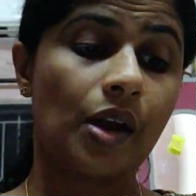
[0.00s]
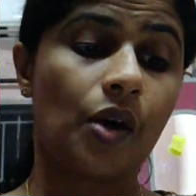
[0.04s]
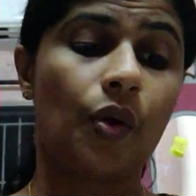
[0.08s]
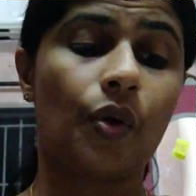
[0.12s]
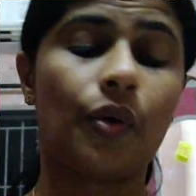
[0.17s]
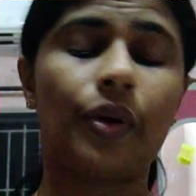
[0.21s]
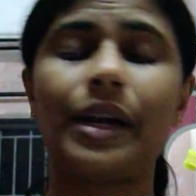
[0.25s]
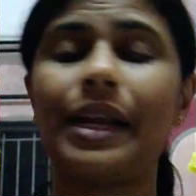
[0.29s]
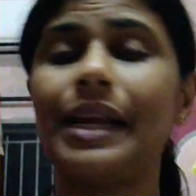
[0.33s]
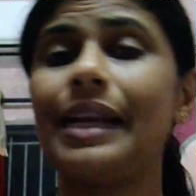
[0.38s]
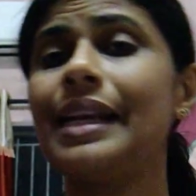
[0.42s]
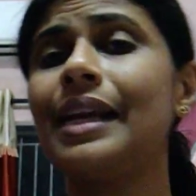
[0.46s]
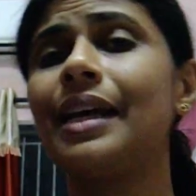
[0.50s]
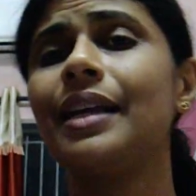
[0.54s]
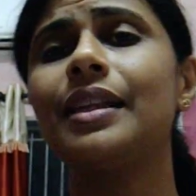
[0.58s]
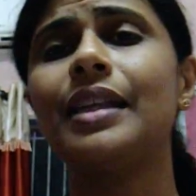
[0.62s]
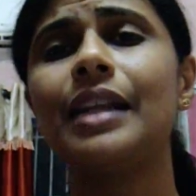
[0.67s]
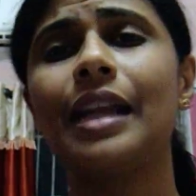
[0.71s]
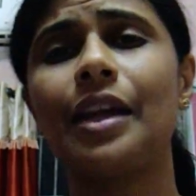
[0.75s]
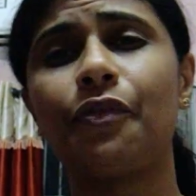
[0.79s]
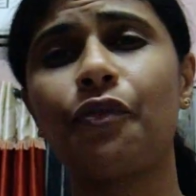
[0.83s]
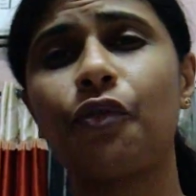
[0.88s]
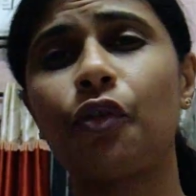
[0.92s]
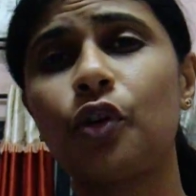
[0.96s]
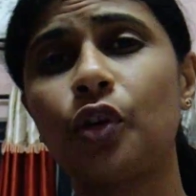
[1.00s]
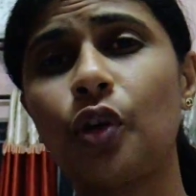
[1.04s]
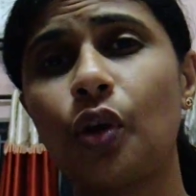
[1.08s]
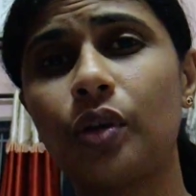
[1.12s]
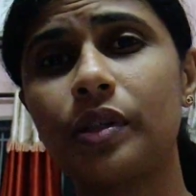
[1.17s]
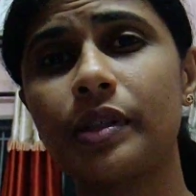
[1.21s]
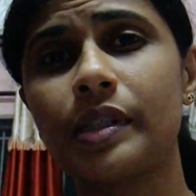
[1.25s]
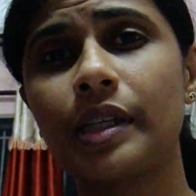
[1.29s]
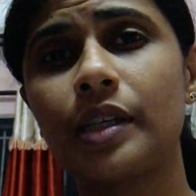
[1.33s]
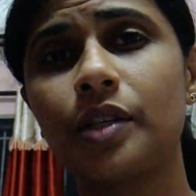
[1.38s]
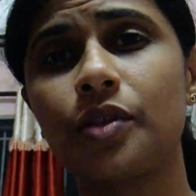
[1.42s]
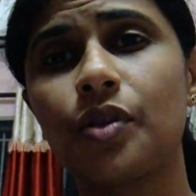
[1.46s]
or any other
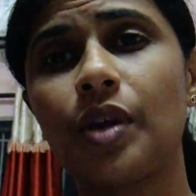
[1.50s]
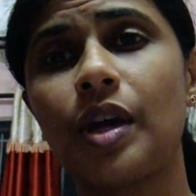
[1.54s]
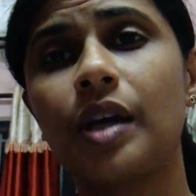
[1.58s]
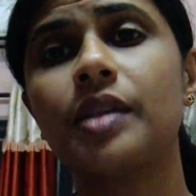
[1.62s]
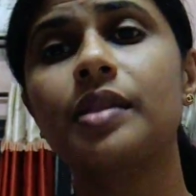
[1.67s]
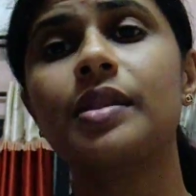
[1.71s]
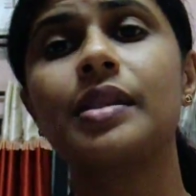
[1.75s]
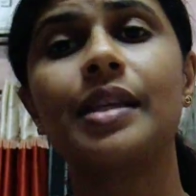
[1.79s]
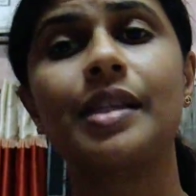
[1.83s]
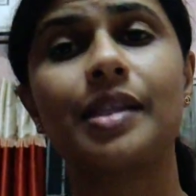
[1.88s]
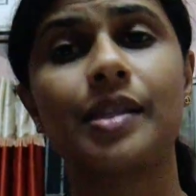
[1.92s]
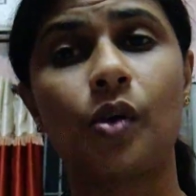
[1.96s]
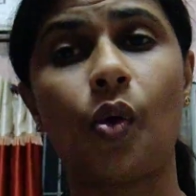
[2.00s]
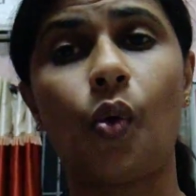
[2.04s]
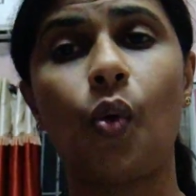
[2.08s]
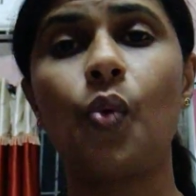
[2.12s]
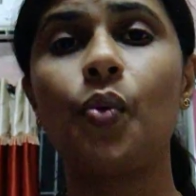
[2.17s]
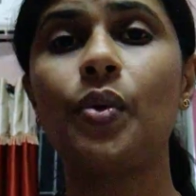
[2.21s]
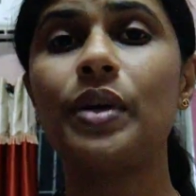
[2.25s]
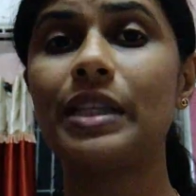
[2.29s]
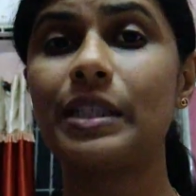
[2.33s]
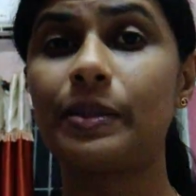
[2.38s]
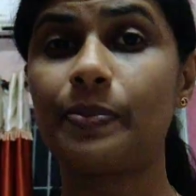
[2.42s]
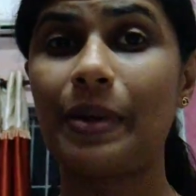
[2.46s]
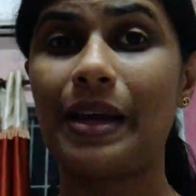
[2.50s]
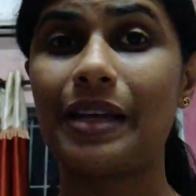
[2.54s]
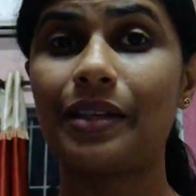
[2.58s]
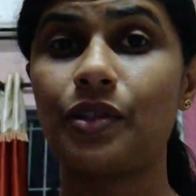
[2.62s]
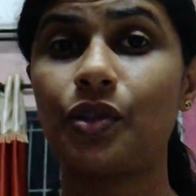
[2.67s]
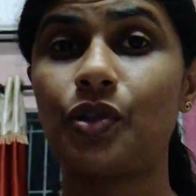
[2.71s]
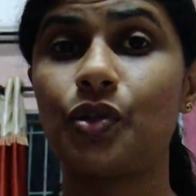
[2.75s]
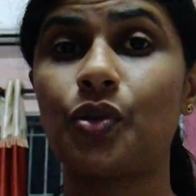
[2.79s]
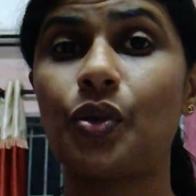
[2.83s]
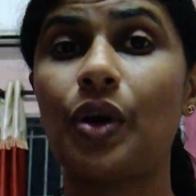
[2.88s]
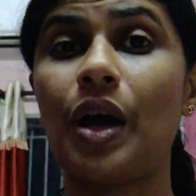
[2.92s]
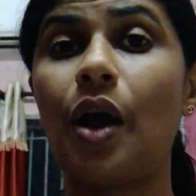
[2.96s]
nephrotoxic drugs, it's always
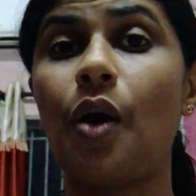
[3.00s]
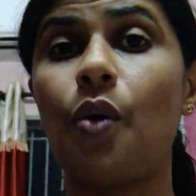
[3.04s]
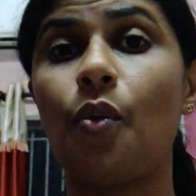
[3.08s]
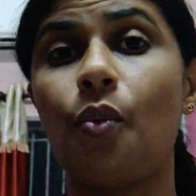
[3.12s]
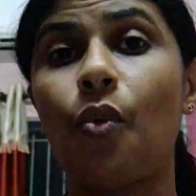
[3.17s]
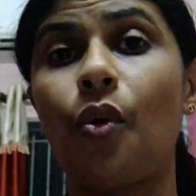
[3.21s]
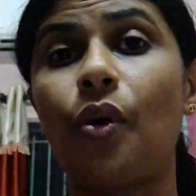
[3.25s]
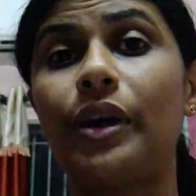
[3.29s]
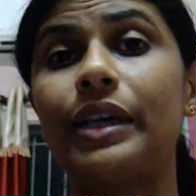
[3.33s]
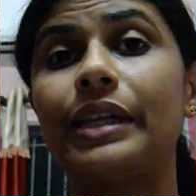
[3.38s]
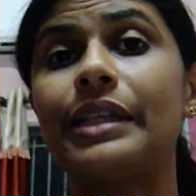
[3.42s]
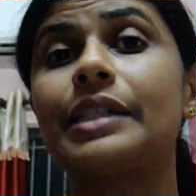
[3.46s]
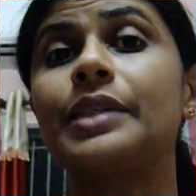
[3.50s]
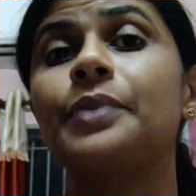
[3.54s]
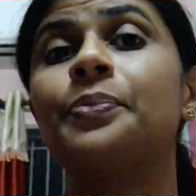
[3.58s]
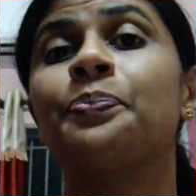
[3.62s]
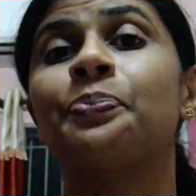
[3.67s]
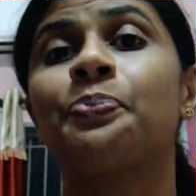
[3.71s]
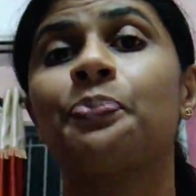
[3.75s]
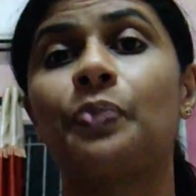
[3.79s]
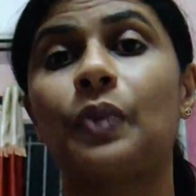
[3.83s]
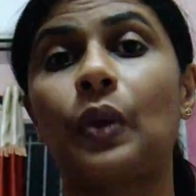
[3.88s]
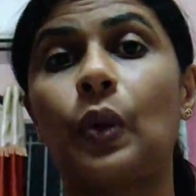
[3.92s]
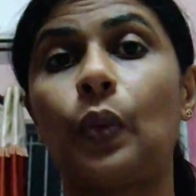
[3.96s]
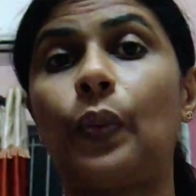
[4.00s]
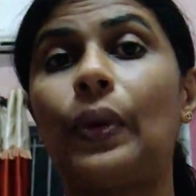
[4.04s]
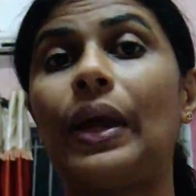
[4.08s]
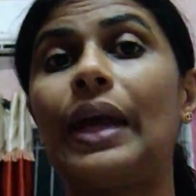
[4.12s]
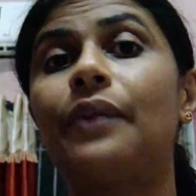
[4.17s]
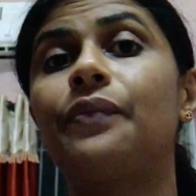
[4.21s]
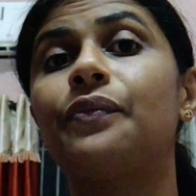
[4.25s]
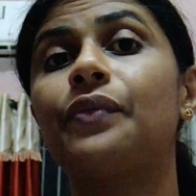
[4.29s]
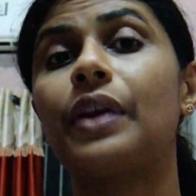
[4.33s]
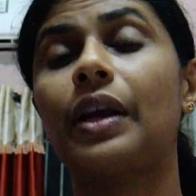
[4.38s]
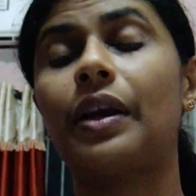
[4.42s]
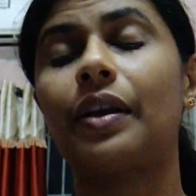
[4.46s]
best to avoid
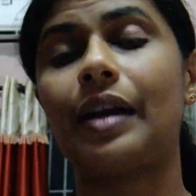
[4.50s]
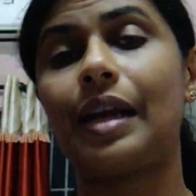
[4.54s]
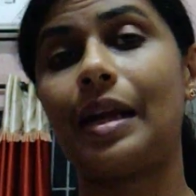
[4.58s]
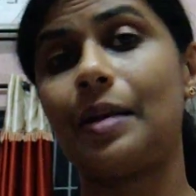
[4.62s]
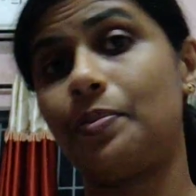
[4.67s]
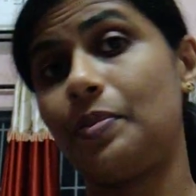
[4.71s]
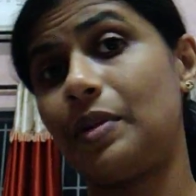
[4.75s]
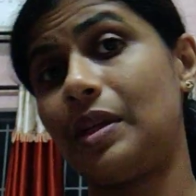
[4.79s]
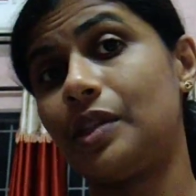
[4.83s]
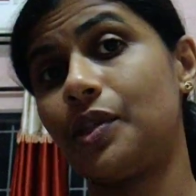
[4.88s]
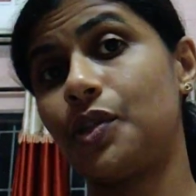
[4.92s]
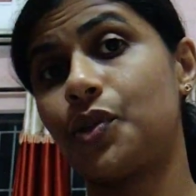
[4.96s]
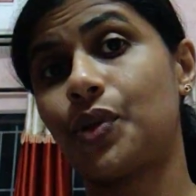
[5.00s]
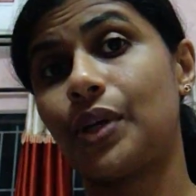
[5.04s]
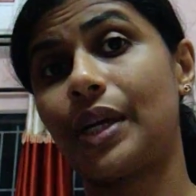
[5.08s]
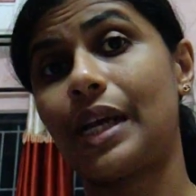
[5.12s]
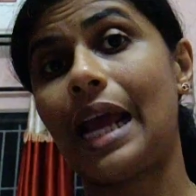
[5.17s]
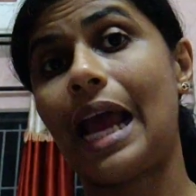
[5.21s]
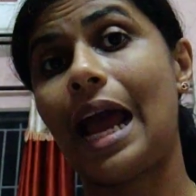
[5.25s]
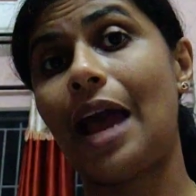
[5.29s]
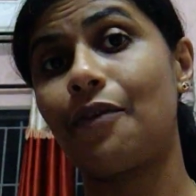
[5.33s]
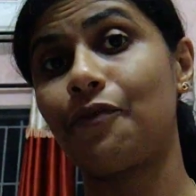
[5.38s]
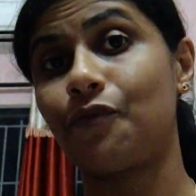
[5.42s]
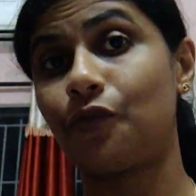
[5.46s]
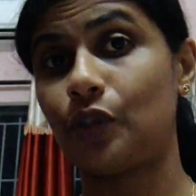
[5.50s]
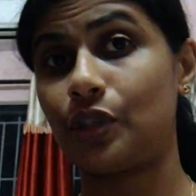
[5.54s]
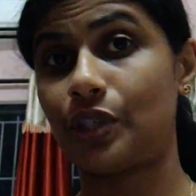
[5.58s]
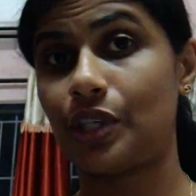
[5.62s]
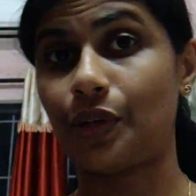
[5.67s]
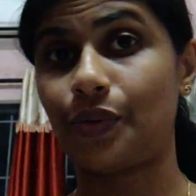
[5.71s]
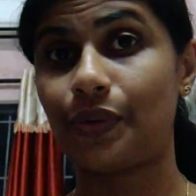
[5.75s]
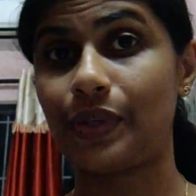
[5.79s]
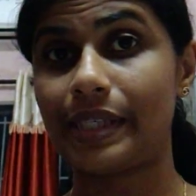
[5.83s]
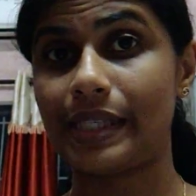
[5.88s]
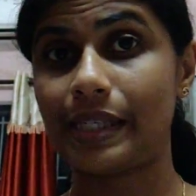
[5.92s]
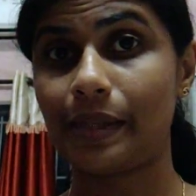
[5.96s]
when we are administering
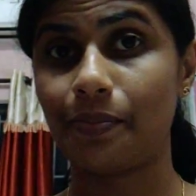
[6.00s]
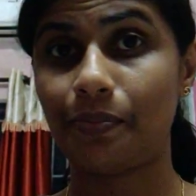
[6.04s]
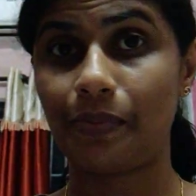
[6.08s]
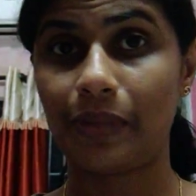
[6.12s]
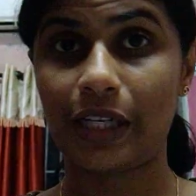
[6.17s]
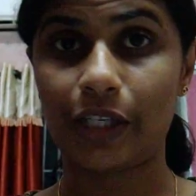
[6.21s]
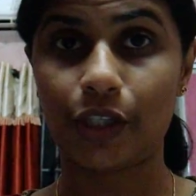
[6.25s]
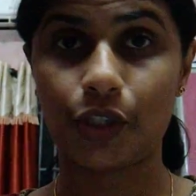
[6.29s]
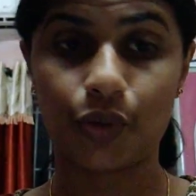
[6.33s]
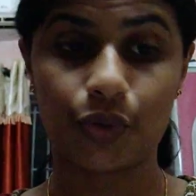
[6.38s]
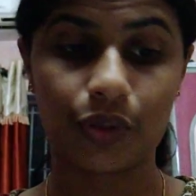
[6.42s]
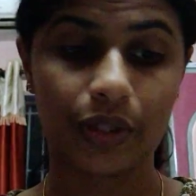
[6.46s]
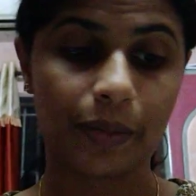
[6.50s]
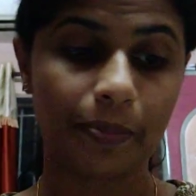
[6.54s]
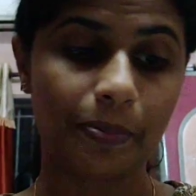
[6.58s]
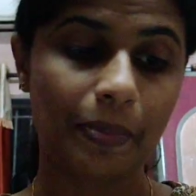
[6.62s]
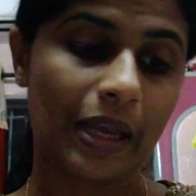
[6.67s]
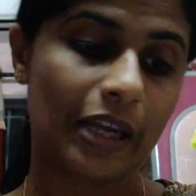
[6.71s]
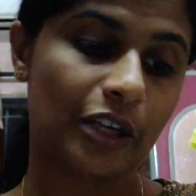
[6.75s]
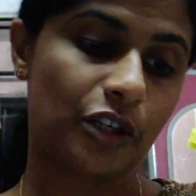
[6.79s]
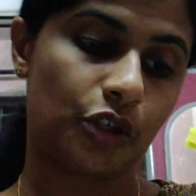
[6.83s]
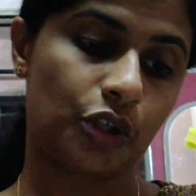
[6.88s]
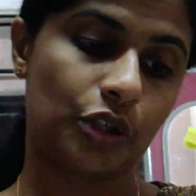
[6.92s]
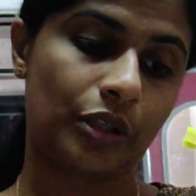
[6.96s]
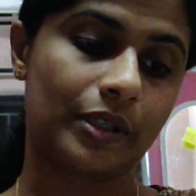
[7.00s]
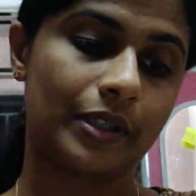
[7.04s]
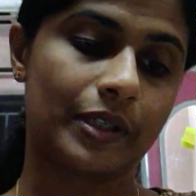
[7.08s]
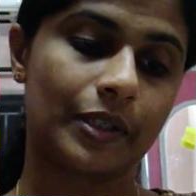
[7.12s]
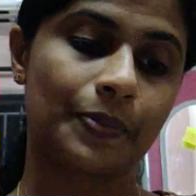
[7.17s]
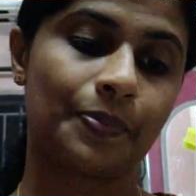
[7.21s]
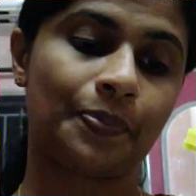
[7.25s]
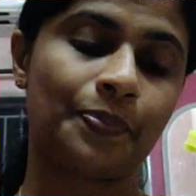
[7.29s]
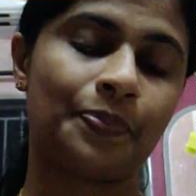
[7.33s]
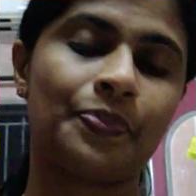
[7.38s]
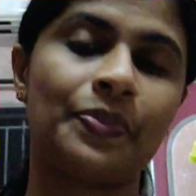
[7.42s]
amphotericin B to the patient.